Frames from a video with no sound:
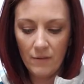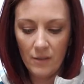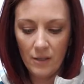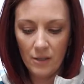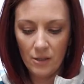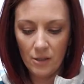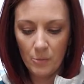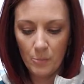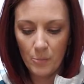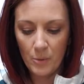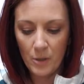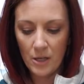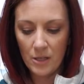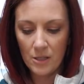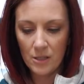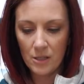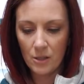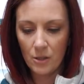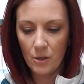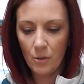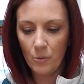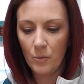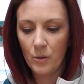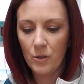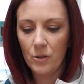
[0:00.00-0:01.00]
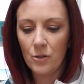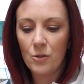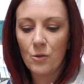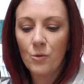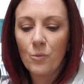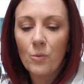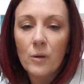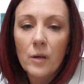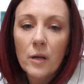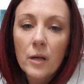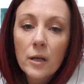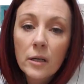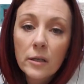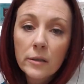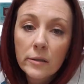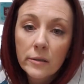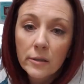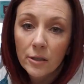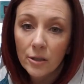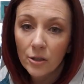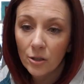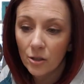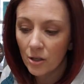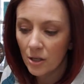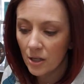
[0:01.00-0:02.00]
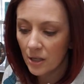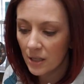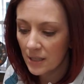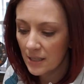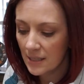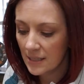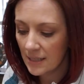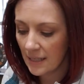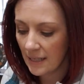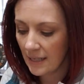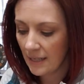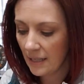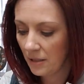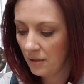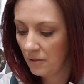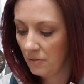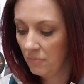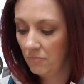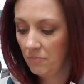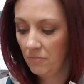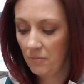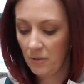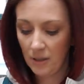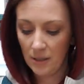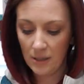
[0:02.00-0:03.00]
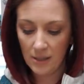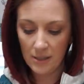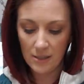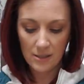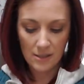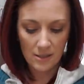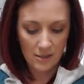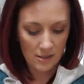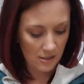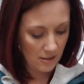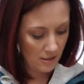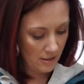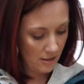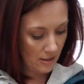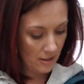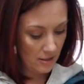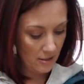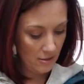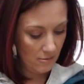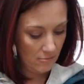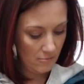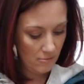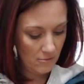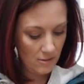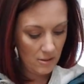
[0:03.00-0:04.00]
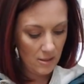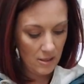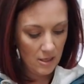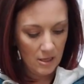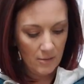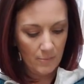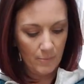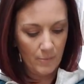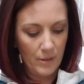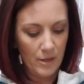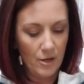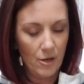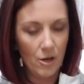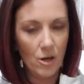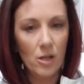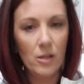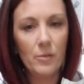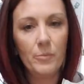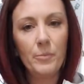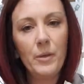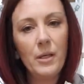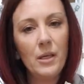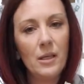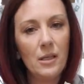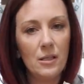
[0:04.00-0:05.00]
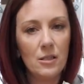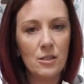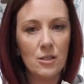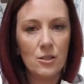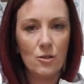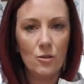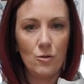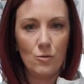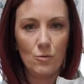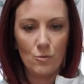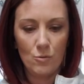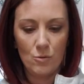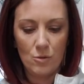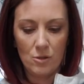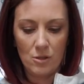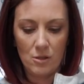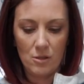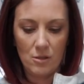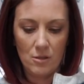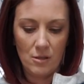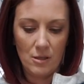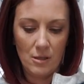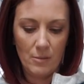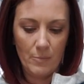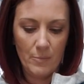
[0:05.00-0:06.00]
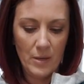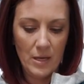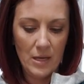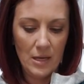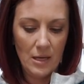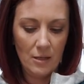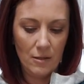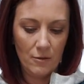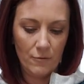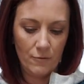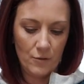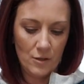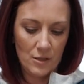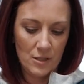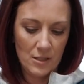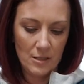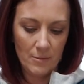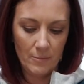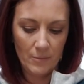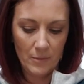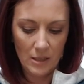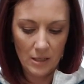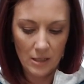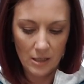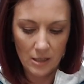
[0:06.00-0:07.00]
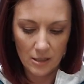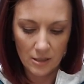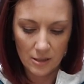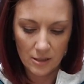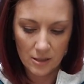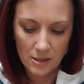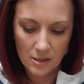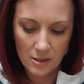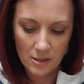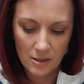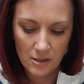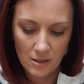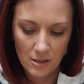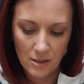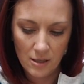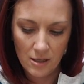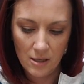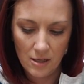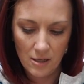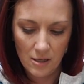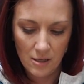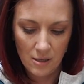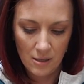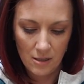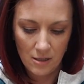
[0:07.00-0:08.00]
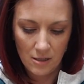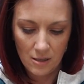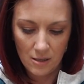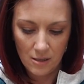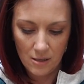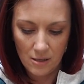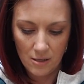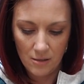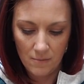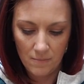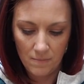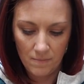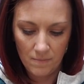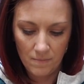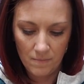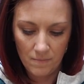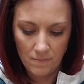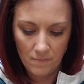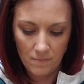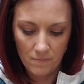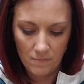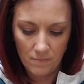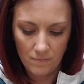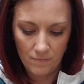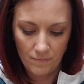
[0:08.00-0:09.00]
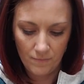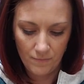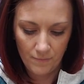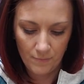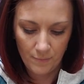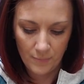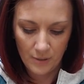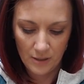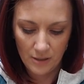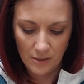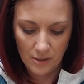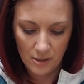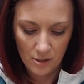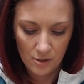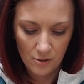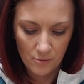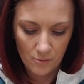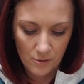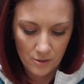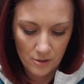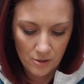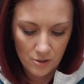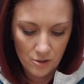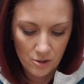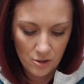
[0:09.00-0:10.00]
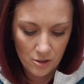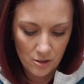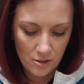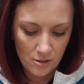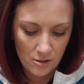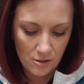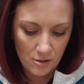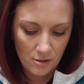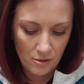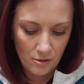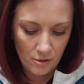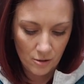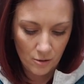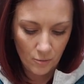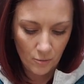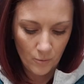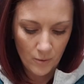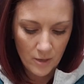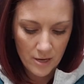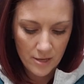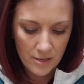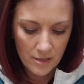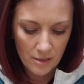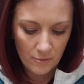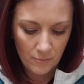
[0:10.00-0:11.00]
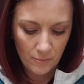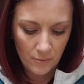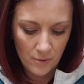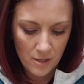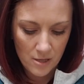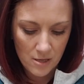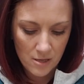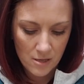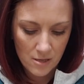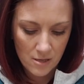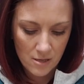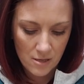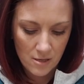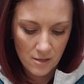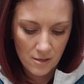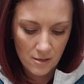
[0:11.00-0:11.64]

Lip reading: another project you want to work alongside this, then by all means use the paint for something else. But this was just a way that we